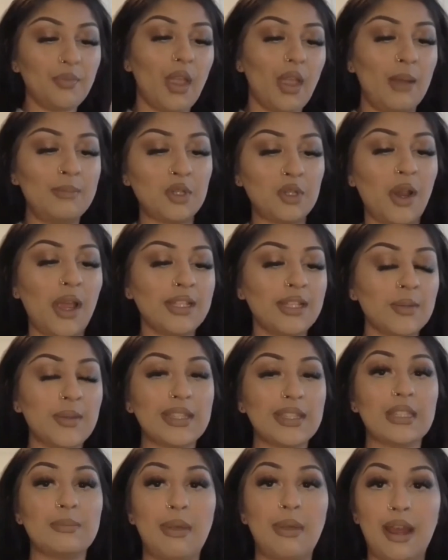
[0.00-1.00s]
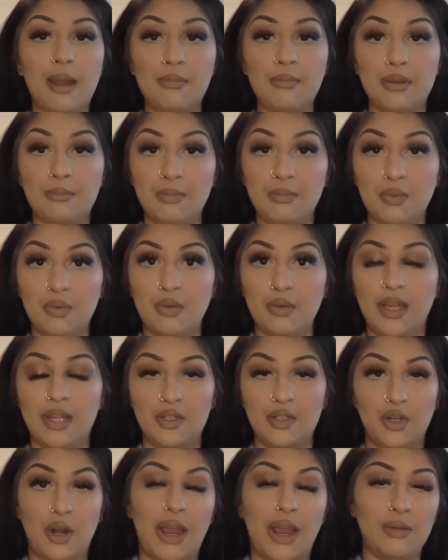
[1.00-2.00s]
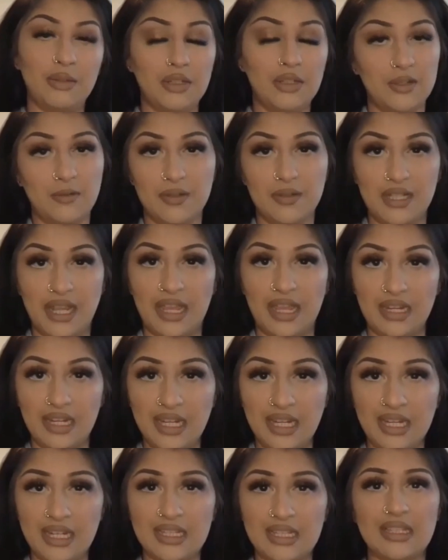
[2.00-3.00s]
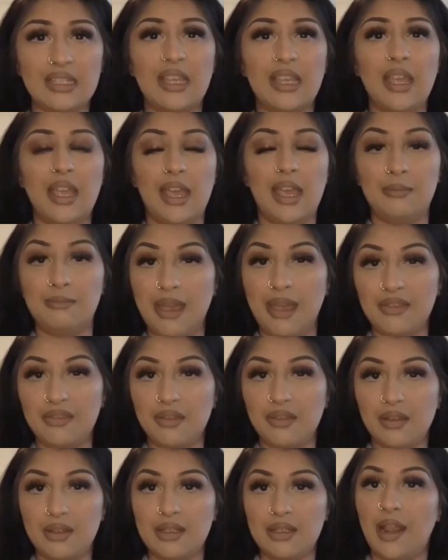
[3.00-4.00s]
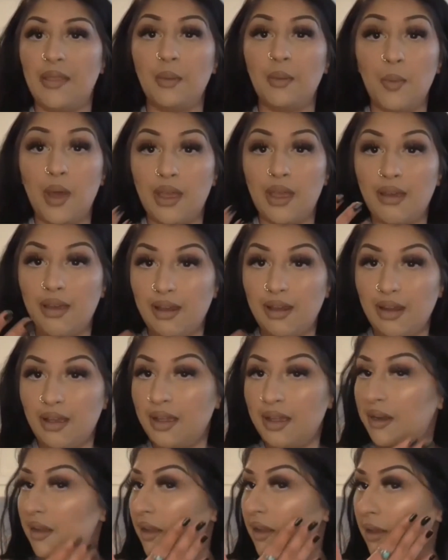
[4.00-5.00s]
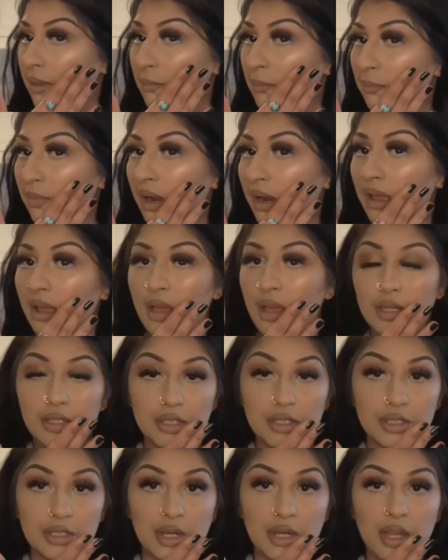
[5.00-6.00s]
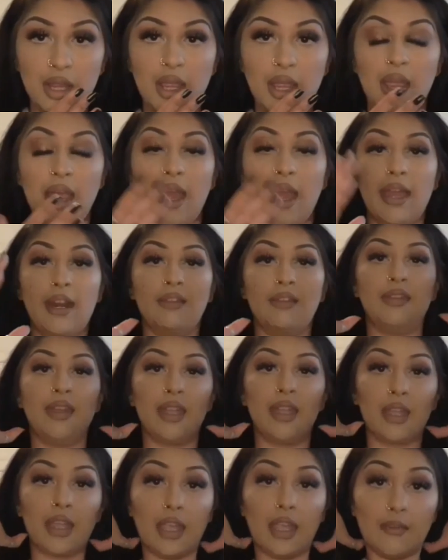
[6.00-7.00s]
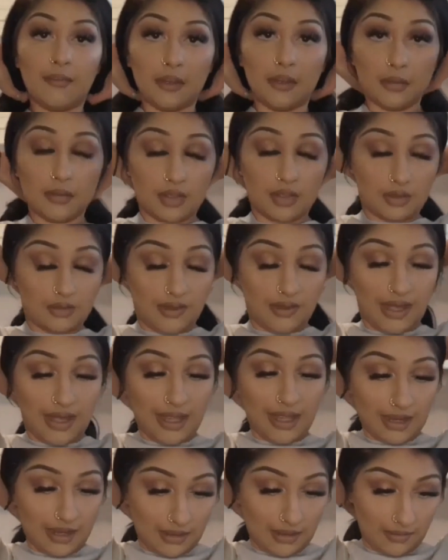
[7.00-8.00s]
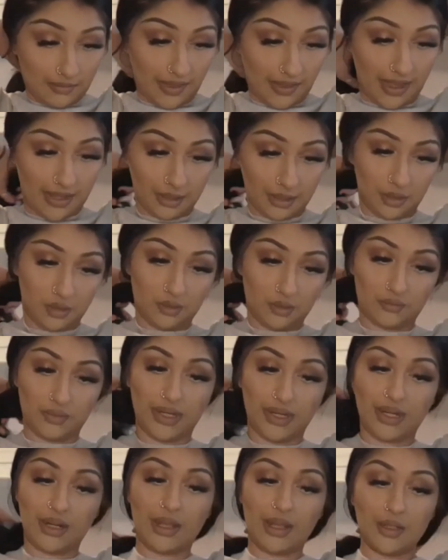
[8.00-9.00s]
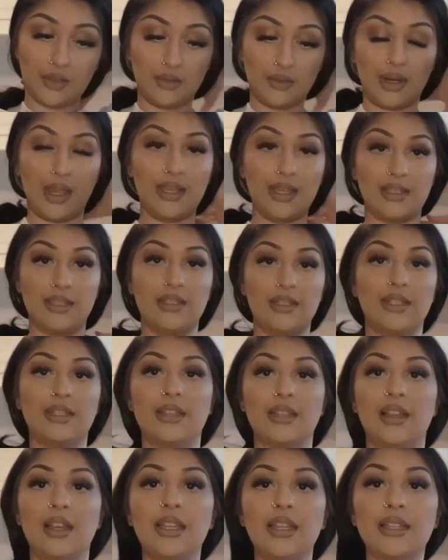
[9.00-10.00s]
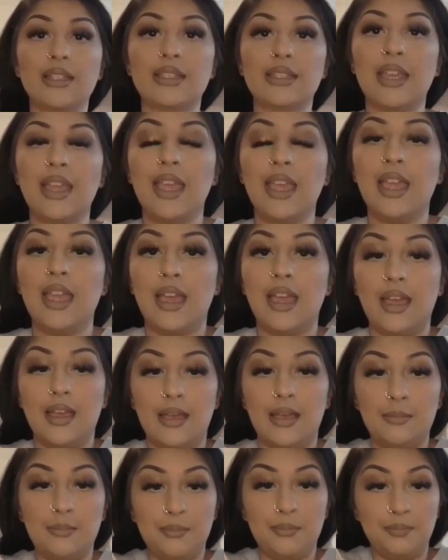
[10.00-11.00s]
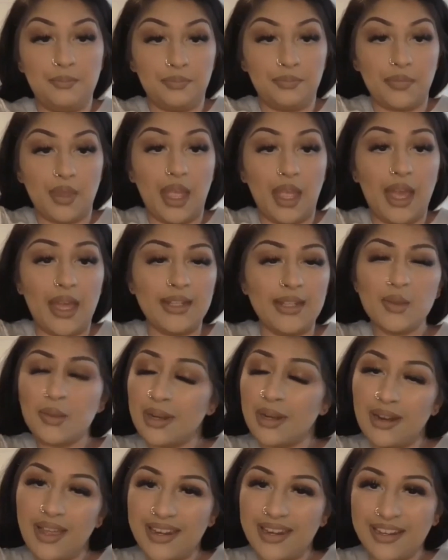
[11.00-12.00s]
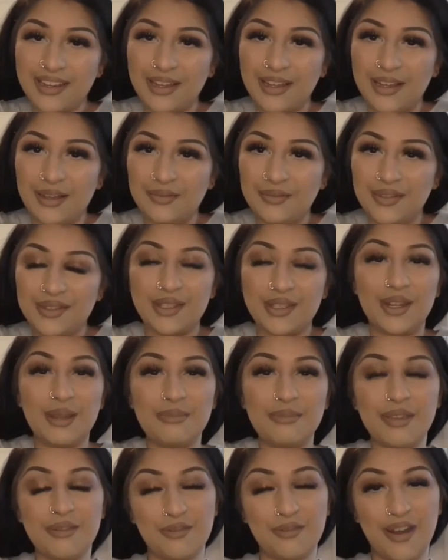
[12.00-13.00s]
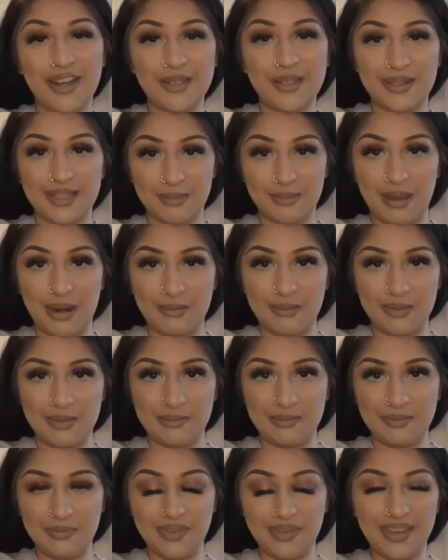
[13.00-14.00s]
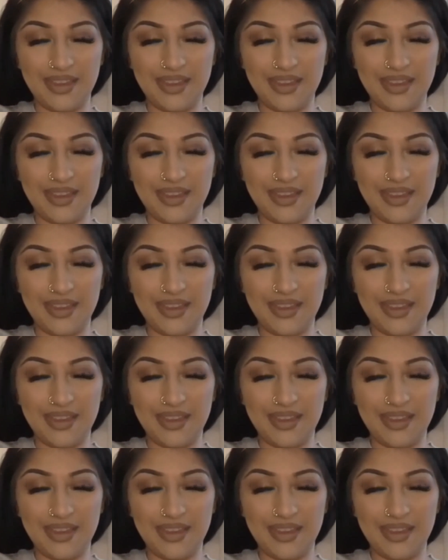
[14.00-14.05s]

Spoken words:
I'm trying to experiment more and try out new different techniques and methods, like the white eyeliner, the blush. And I think if you do that, then you'll realise your likes and dislikes. And it's all a learning curve, so don't be afraid to experiment.